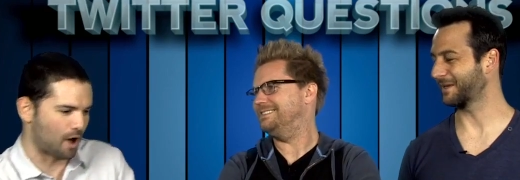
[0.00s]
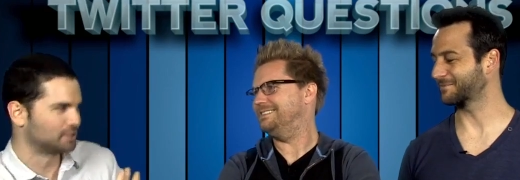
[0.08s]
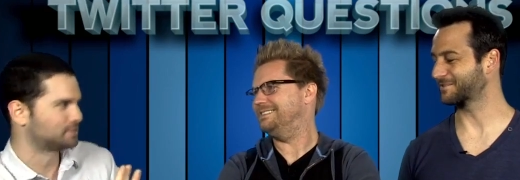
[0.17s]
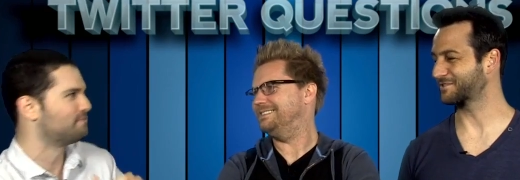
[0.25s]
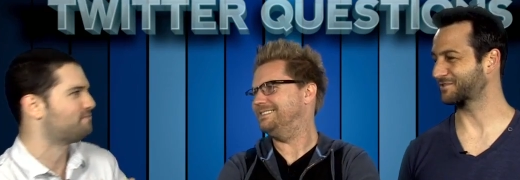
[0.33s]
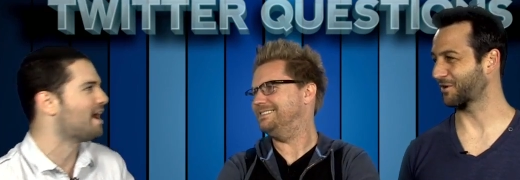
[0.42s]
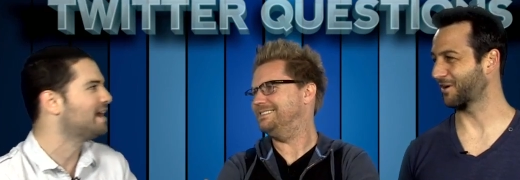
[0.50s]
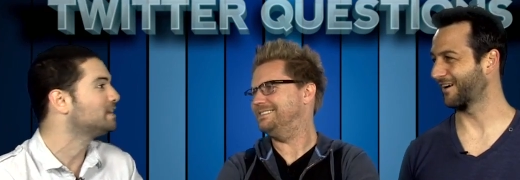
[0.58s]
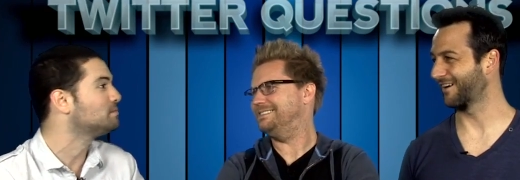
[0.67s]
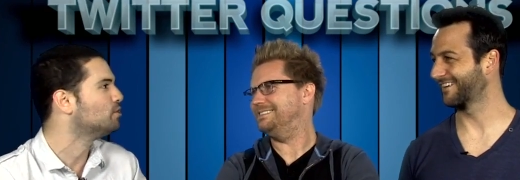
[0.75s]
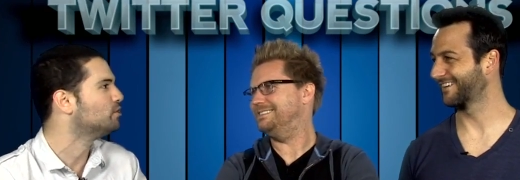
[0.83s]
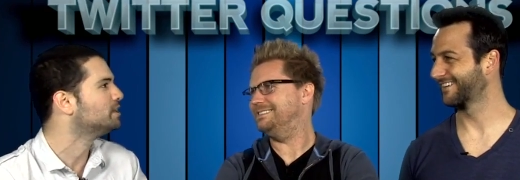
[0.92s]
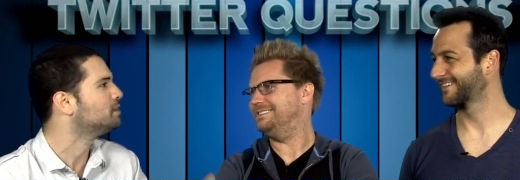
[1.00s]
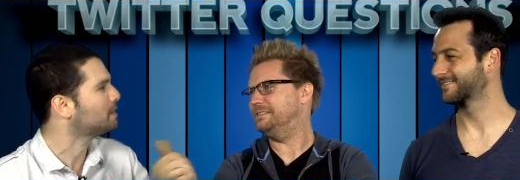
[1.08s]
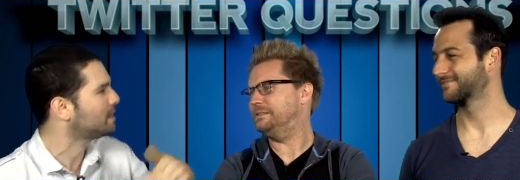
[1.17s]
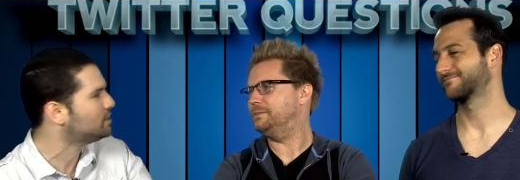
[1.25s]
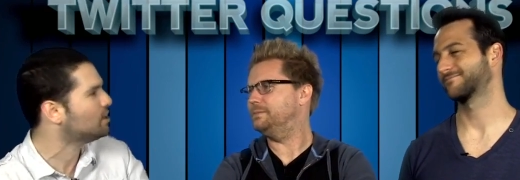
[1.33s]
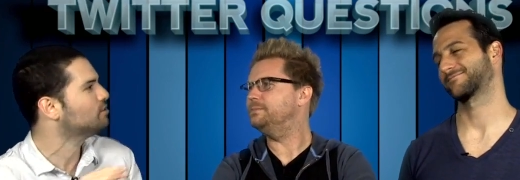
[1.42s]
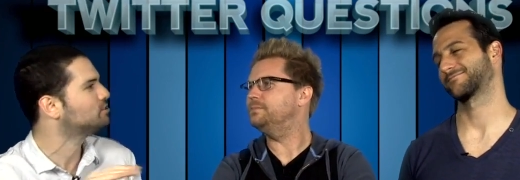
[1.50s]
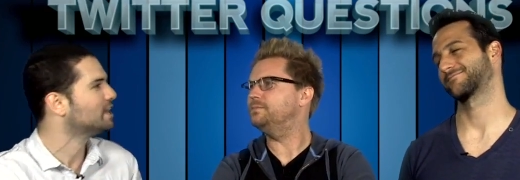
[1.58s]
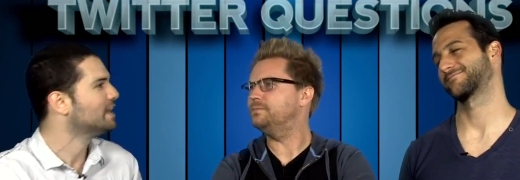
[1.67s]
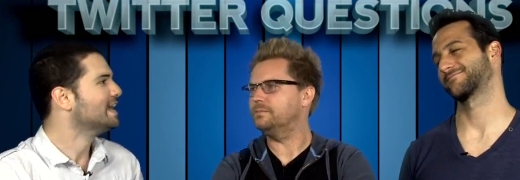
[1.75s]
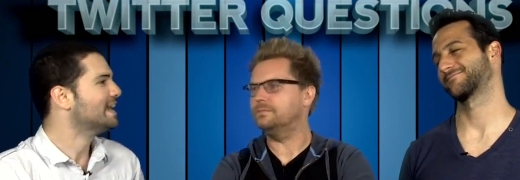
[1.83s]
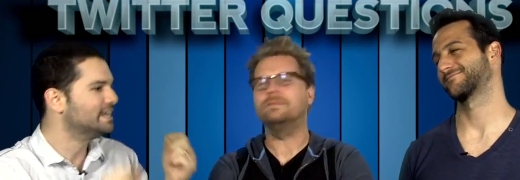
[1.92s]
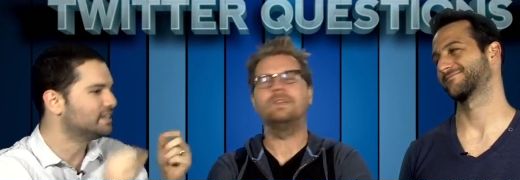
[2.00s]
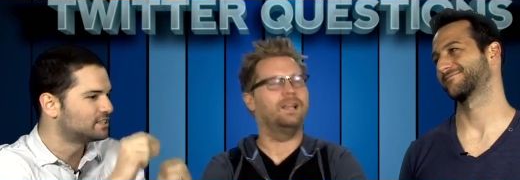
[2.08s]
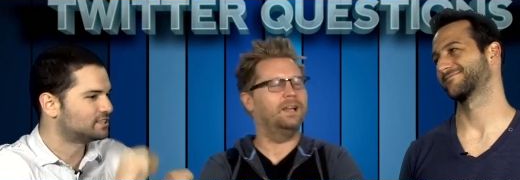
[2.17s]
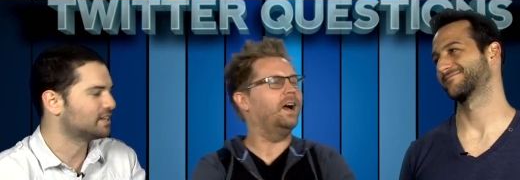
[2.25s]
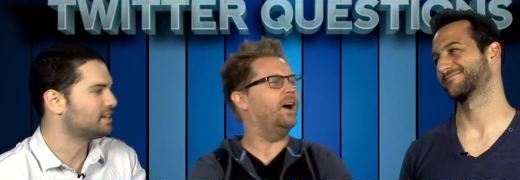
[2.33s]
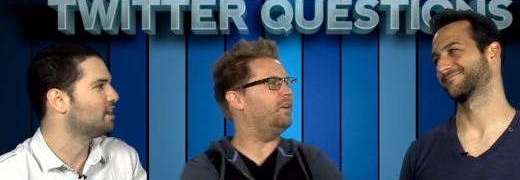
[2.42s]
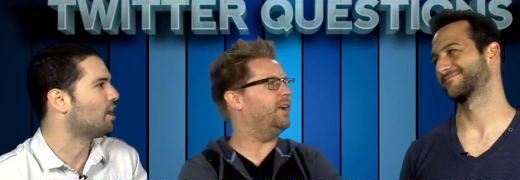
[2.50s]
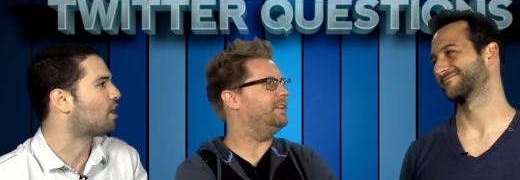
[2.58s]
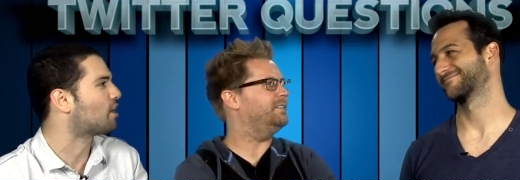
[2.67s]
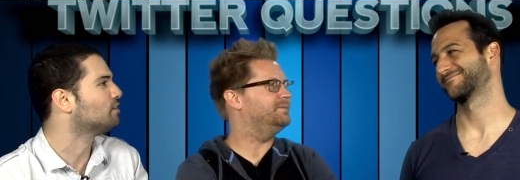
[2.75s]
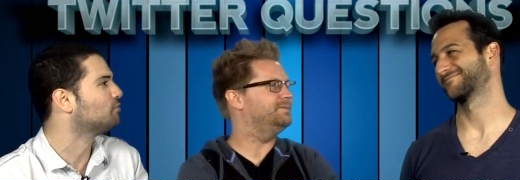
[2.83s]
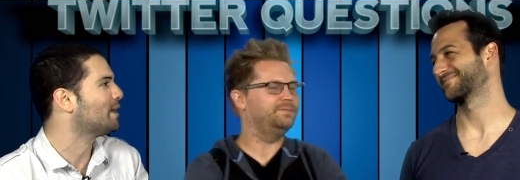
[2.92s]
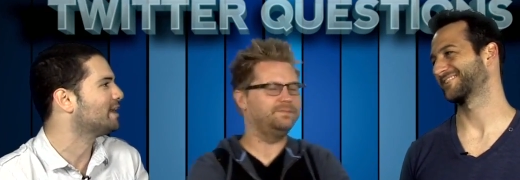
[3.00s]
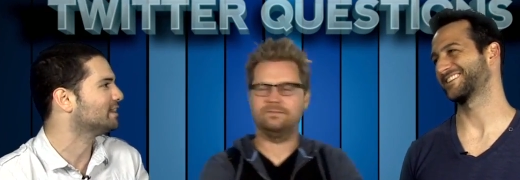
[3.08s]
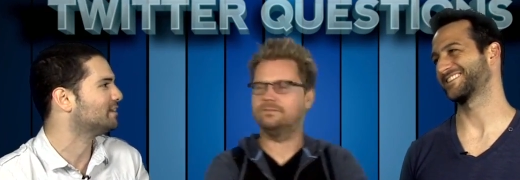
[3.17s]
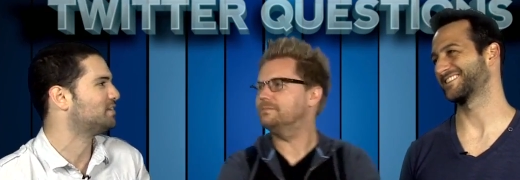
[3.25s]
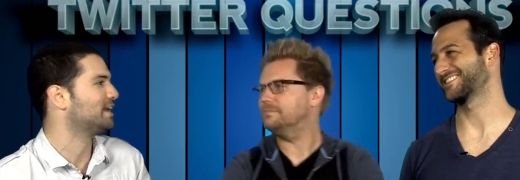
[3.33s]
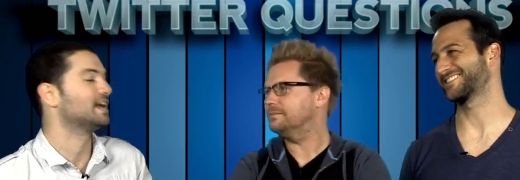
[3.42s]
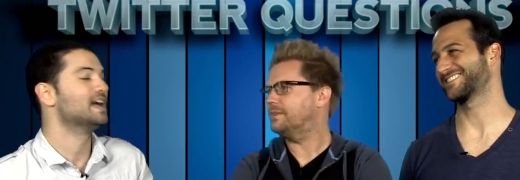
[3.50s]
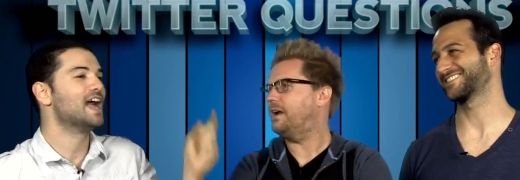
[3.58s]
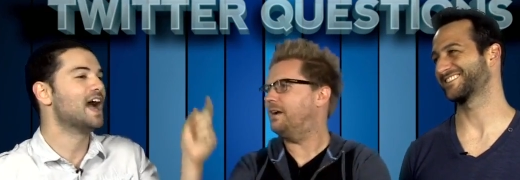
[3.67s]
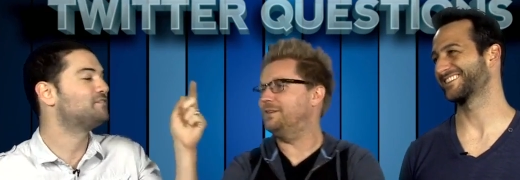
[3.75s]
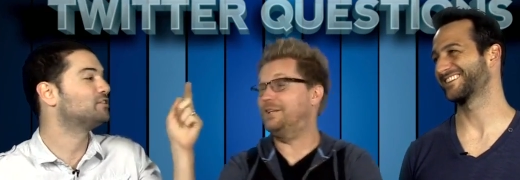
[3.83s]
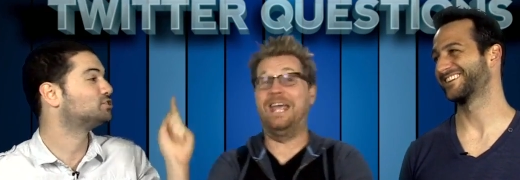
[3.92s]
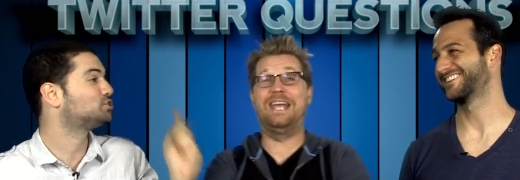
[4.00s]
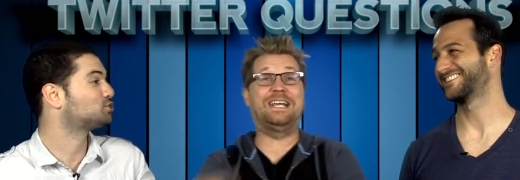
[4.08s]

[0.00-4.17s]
Speaker 1: awesome fighting moves. But he knows he can study the art of weightlifting. If you're